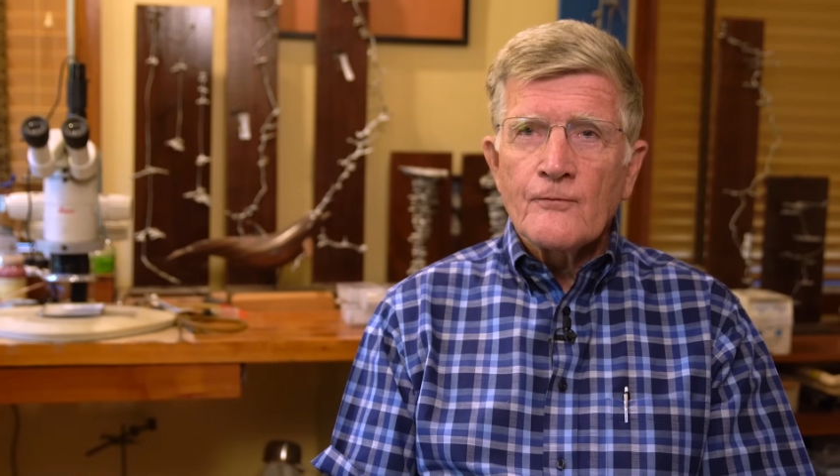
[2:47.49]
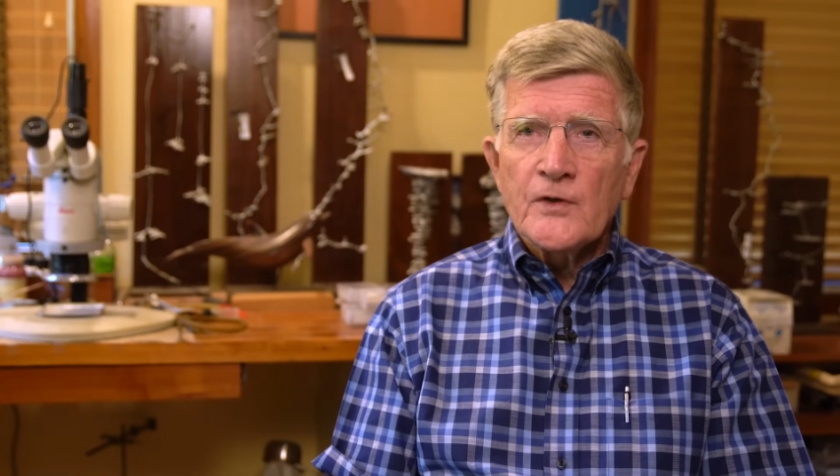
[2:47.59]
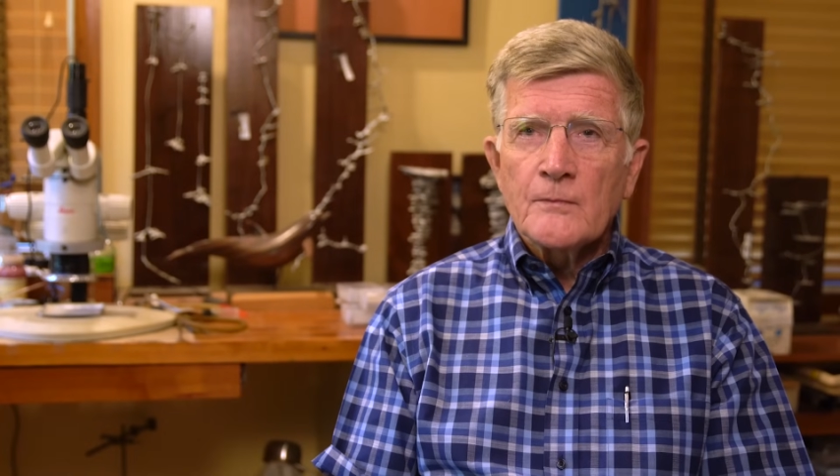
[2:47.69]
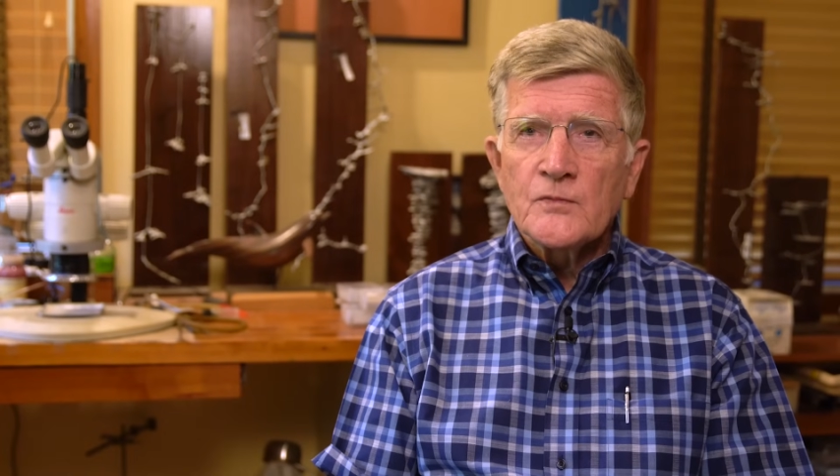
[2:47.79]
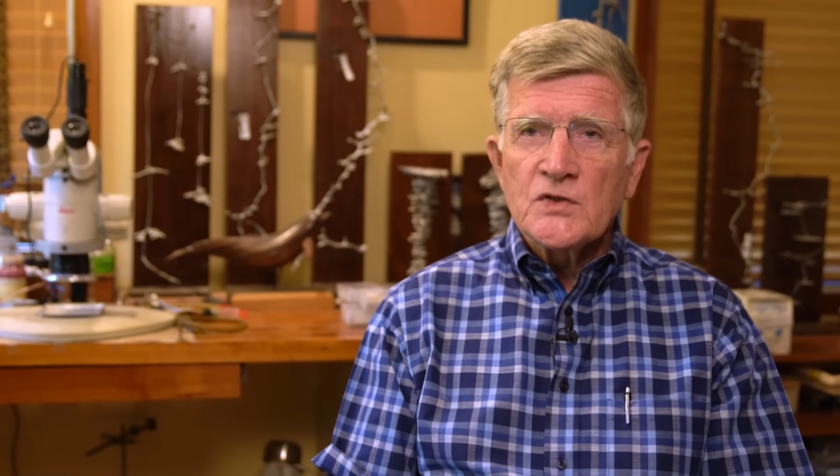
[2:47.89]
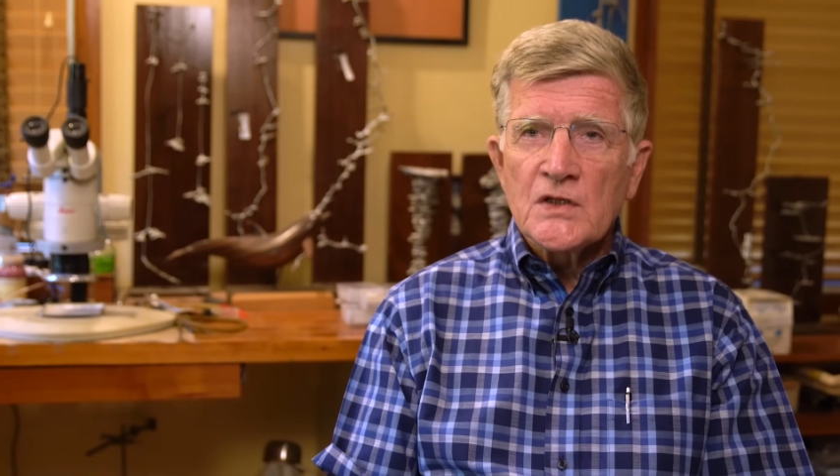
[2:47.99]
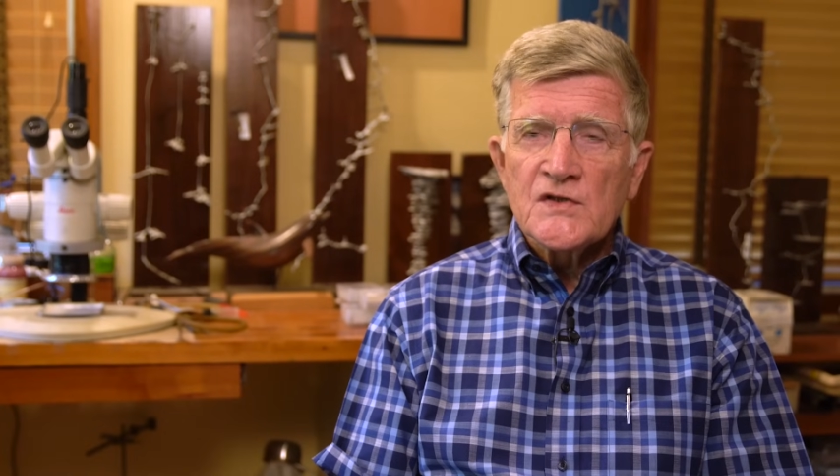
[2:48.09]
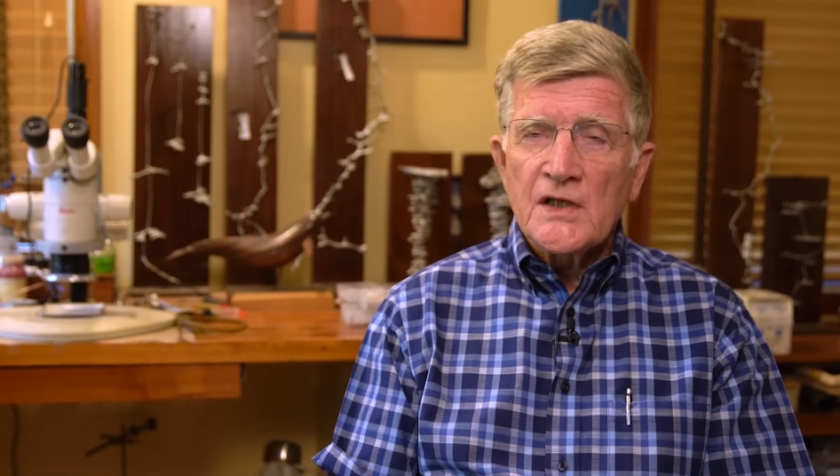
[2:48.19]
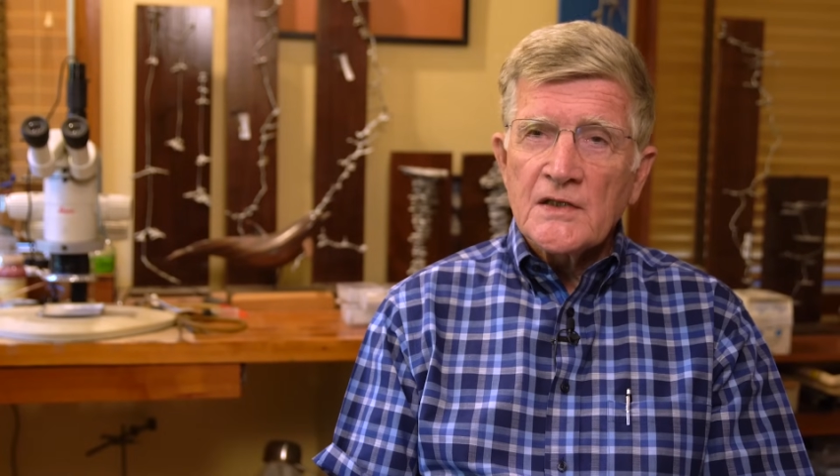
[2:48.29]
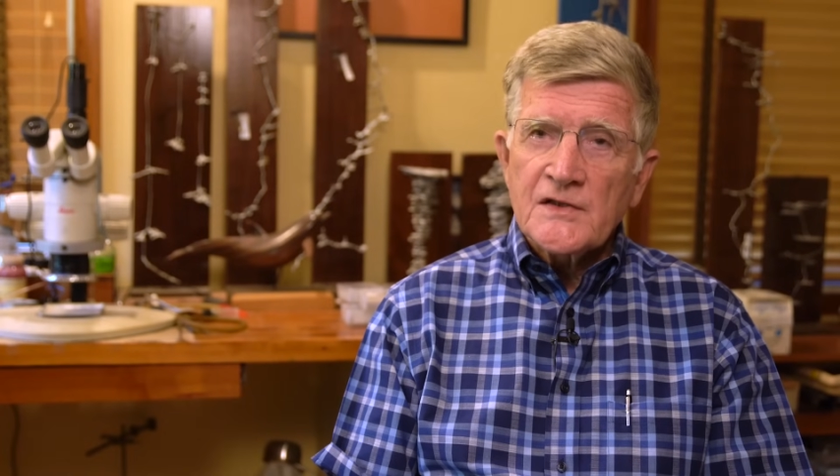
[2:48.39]
from
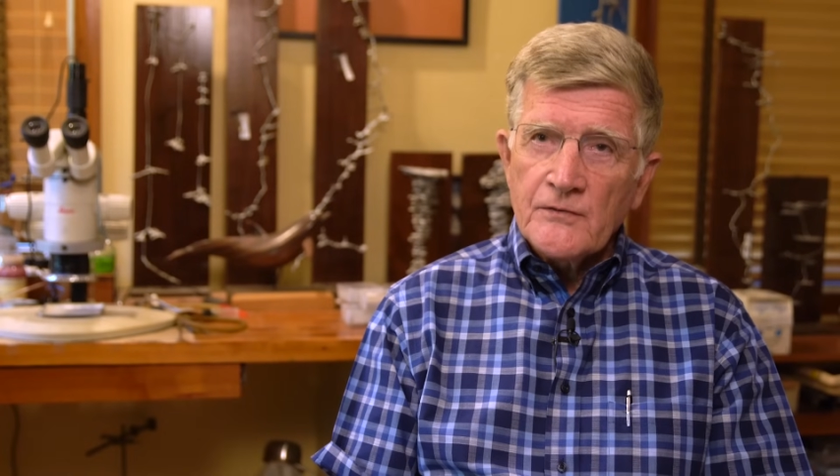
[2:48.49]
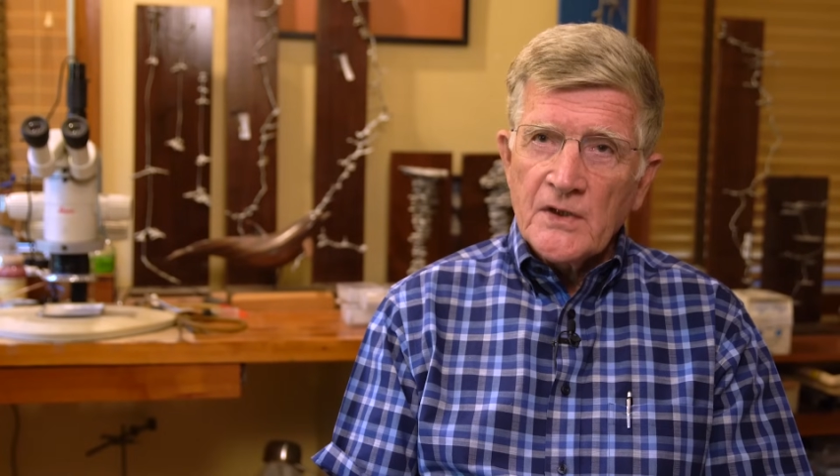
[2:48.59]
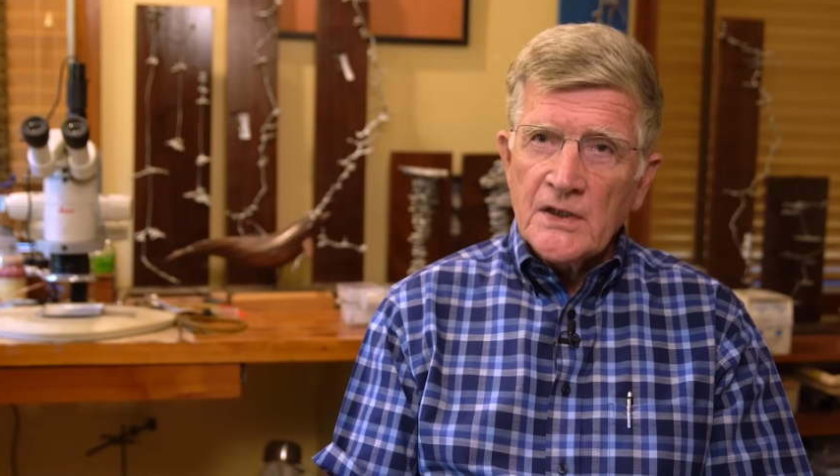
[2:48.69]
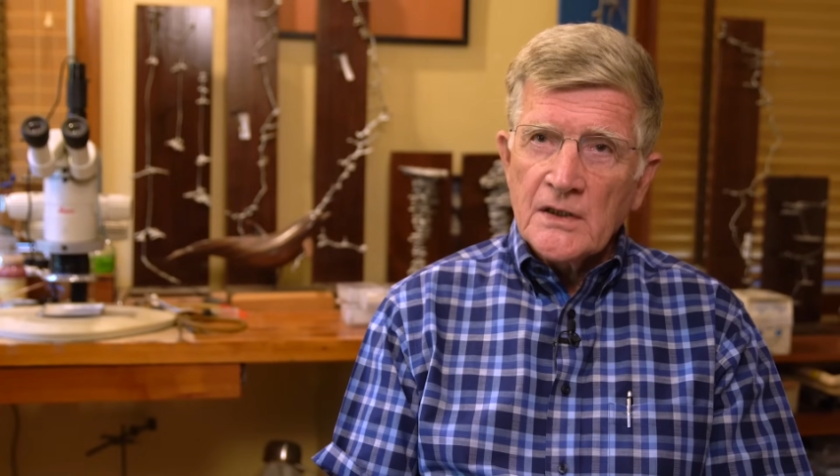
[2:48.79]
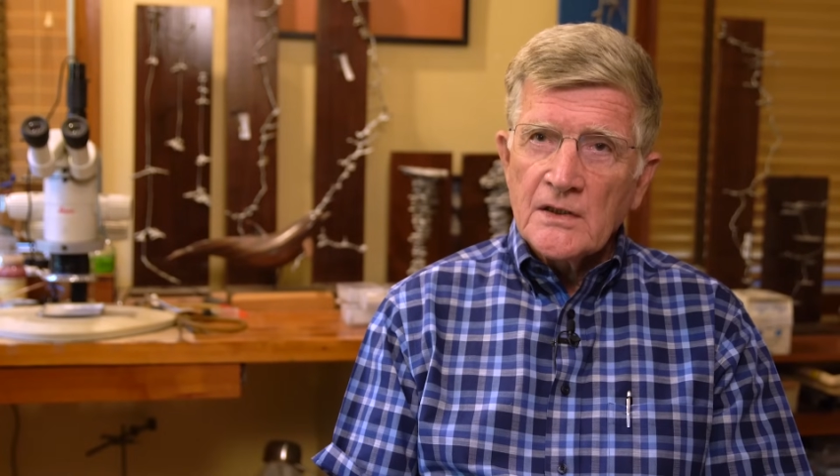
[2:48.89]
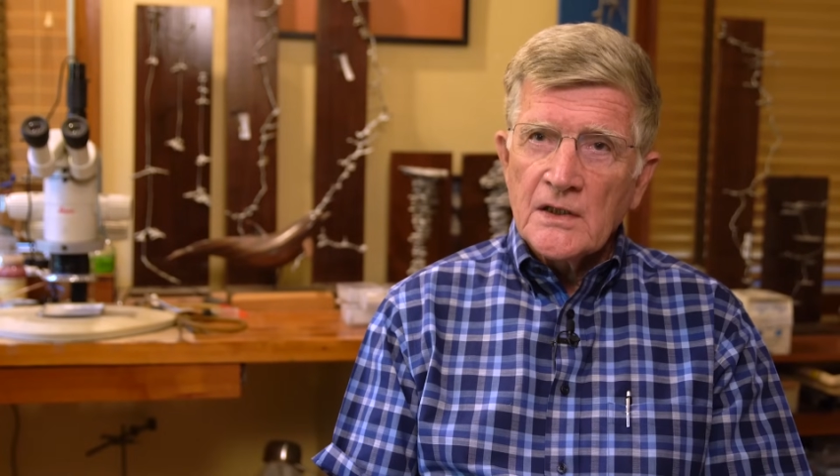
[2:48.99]
just excavating a